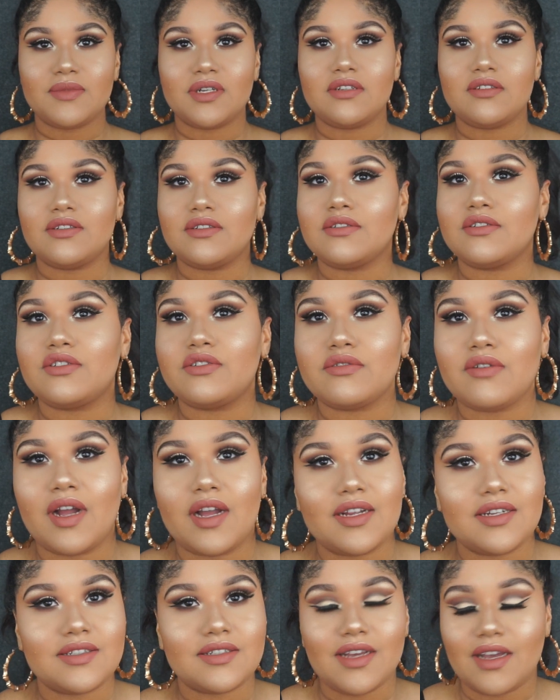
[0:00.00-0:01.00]
much
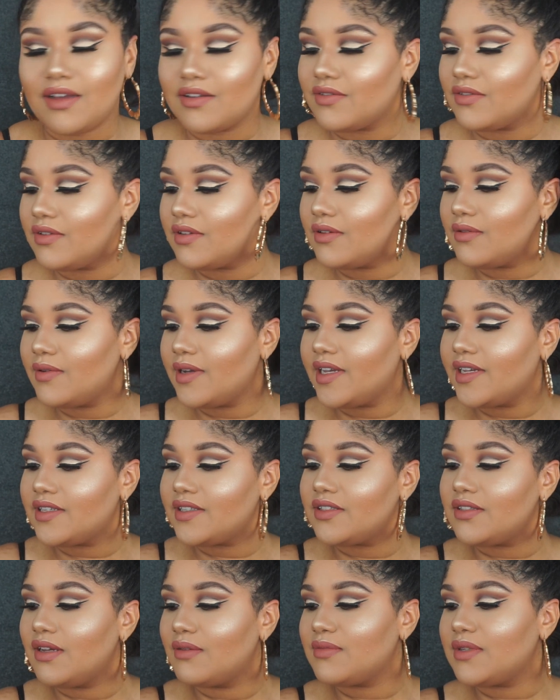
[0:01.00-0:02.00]
dried down all the way.
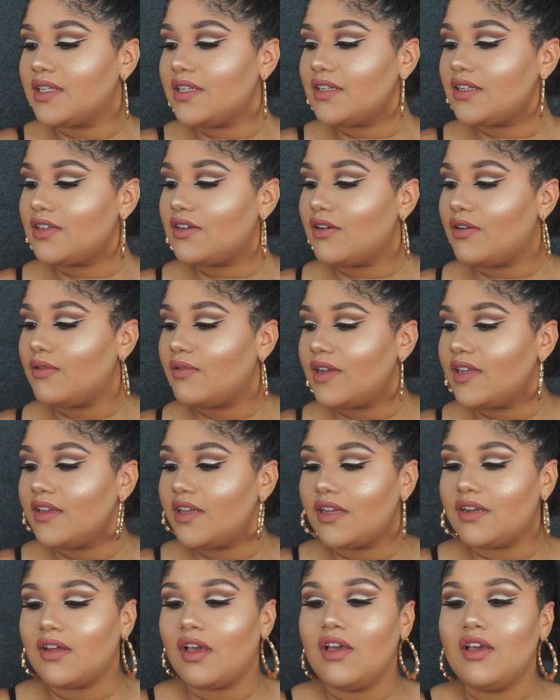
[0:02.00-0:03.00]
So I'm going to go
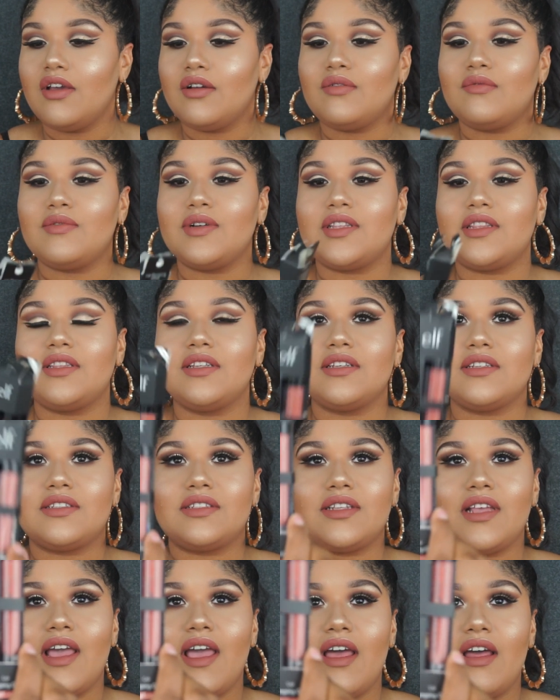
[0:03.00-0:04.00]
in with
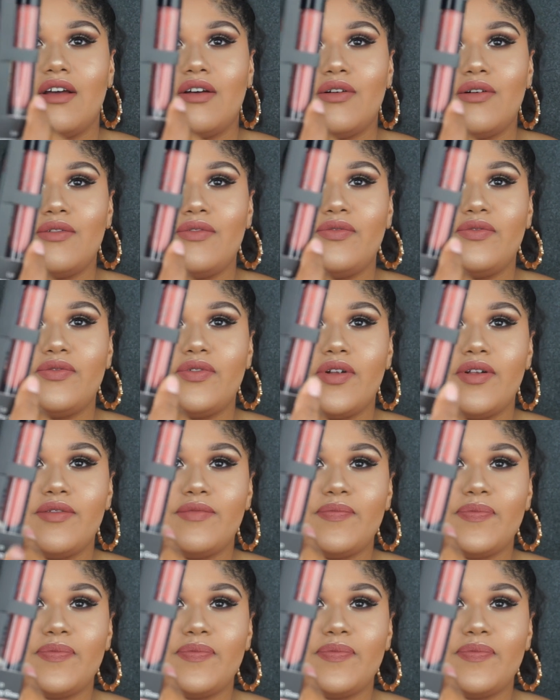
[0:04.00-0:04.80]
this Elf